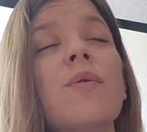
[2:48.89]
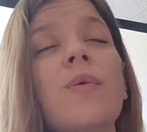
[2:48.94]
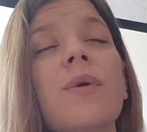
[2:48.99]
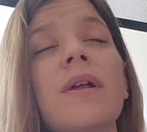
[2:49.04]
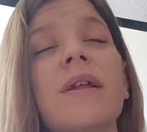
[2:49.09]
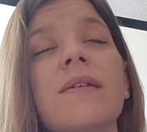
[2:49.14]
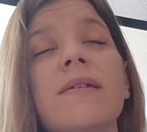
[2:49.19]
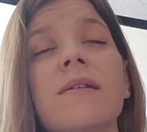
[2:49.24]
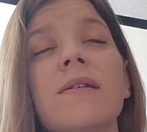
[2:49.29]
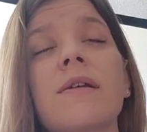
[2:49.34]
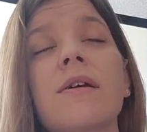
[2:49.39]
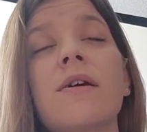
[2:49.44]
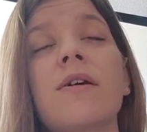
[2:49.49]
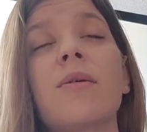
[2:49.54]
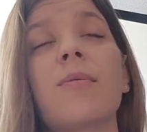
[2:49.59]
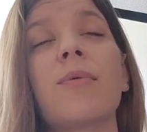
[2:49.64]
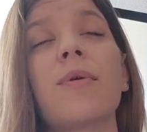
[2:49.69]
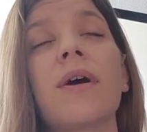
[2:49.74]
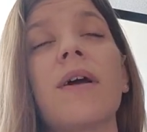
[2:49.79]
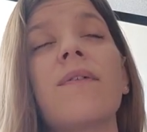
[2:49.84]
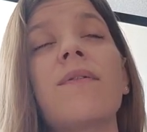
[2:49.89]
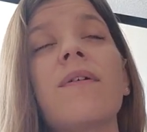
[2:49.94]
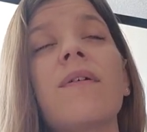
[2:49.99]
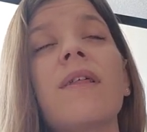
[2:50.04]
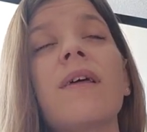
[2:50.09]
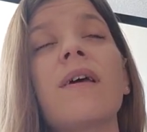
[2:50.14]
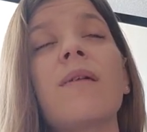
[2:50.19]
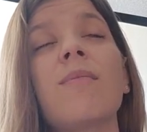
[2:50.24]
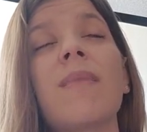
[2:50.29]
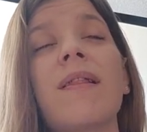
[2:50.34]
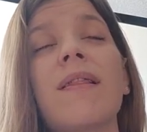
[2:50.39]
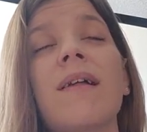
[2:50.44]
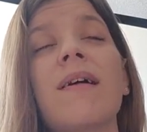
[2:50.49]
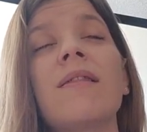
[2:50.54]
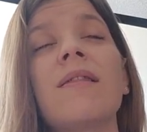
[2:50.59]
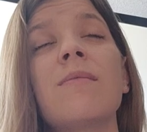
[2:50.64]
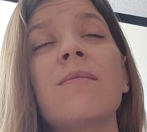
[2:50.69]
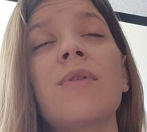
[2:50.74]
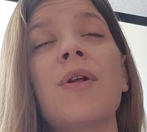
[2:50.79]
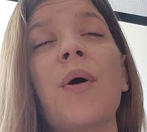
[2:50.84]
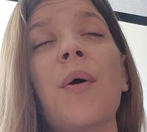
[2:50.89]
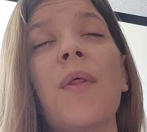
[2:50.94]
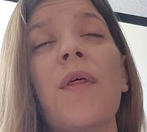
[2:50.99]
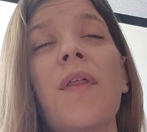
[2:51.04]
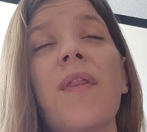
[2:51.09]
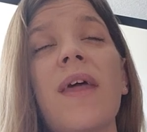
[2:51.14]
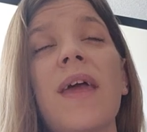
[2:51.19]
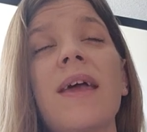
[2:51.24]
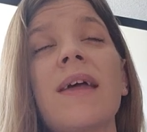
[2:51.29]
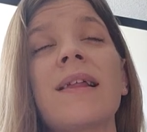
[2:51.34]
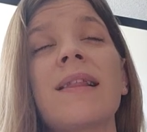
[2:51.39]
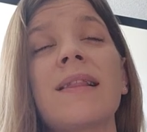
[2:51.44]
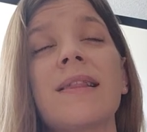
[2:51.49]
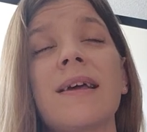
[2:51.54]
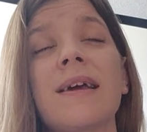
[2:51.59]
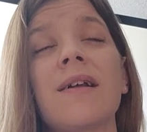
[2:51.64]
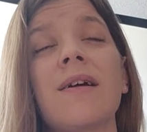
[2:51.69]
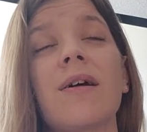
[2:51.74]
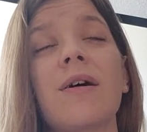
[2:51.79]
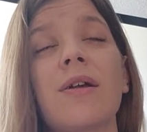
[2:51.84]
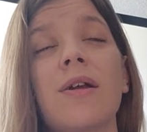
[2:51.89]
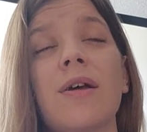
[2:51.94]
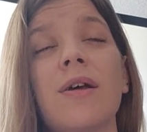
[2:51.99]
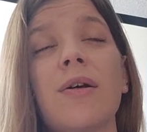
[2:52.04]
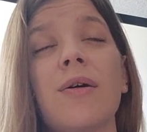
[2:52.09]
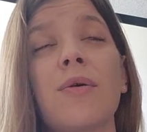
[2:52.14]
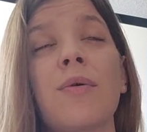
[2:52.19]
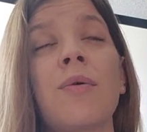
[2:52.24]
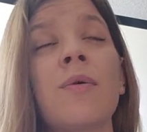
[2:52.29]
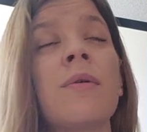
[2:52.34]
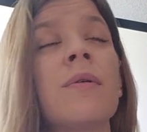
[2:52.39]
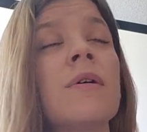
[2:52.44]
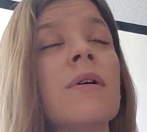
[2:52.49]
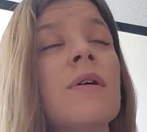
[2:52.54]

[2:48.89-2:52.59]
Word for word: we just continue to pray for them and let them know that they can lean on you